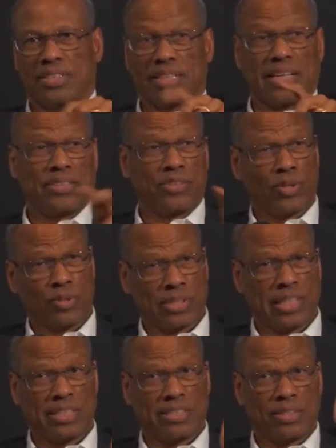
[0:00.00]
In those
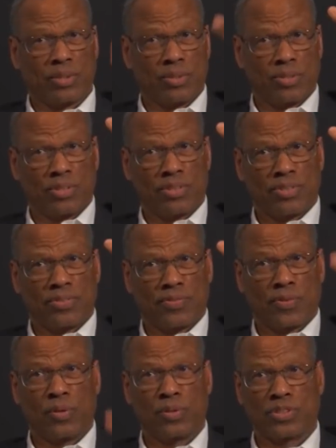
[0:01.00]
days, there were
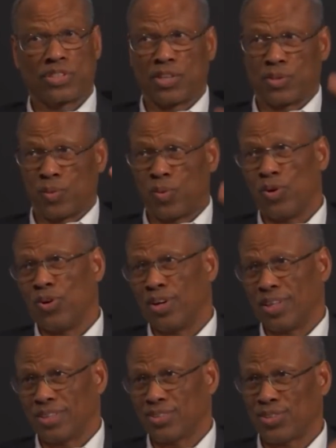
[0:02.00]
phones on the
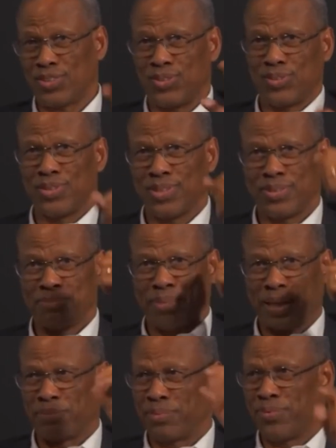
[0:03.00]
wall, so you
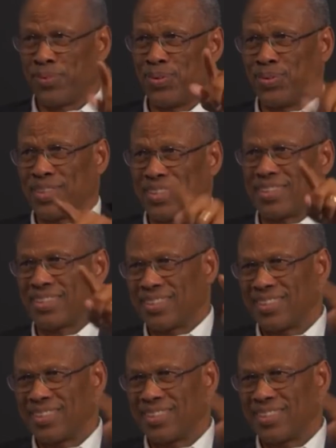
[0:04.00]
pick up the phone and